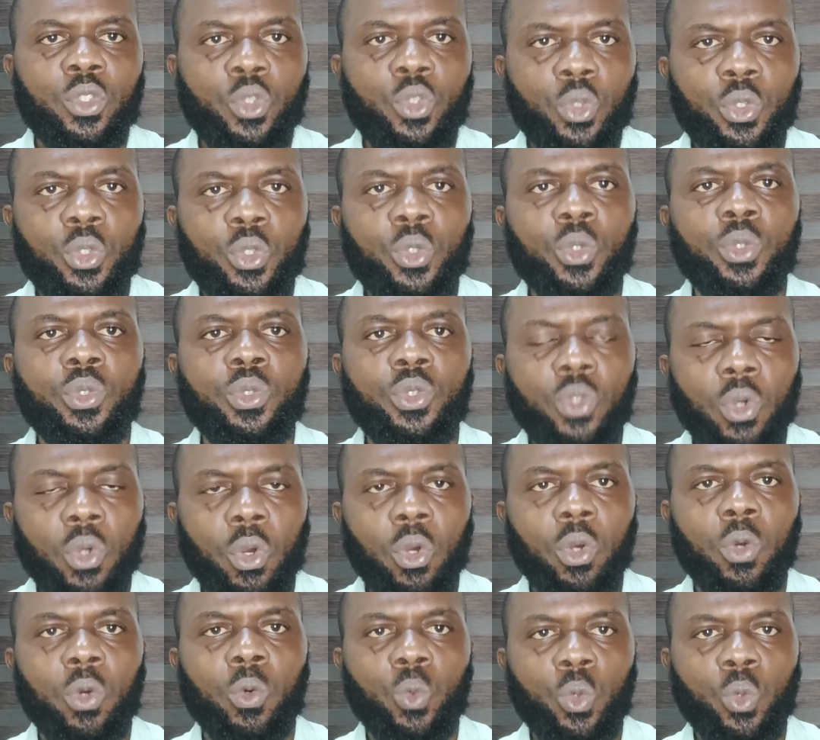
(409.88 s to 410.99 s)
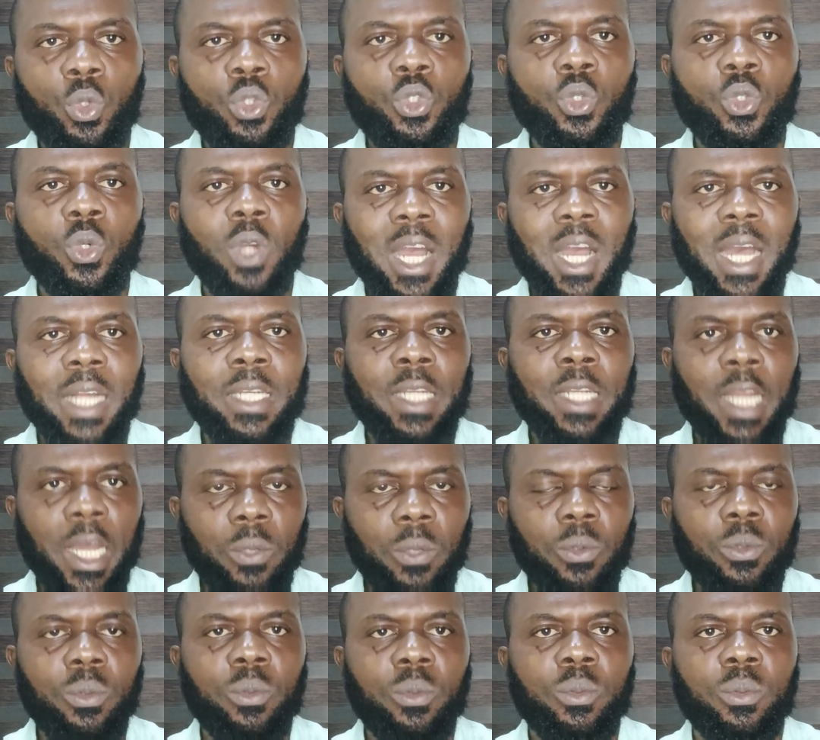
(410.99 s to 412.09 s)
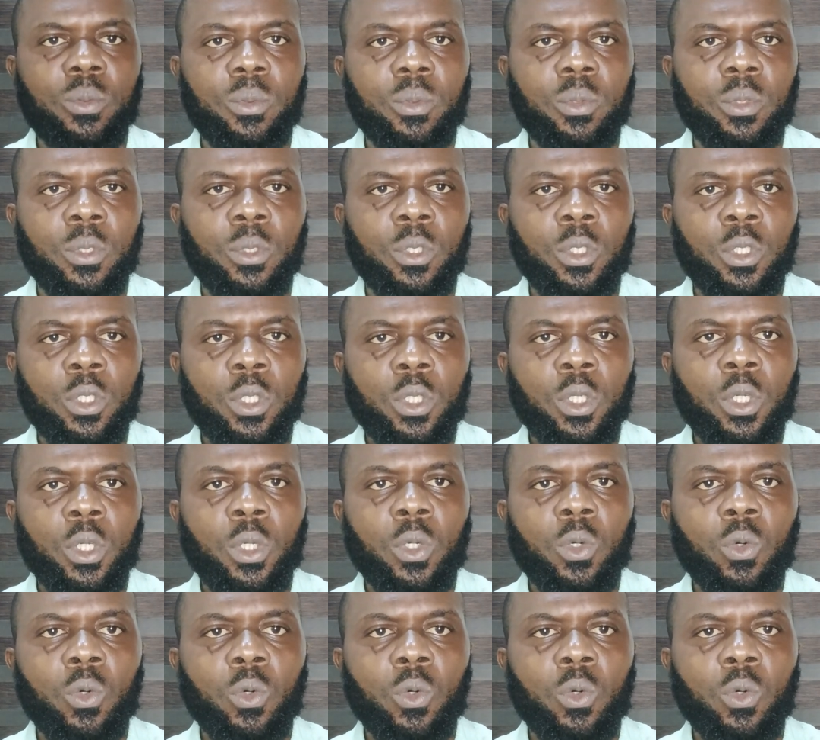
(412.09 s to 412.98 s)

Those who mentor and lead you, have they ever told you are stupid?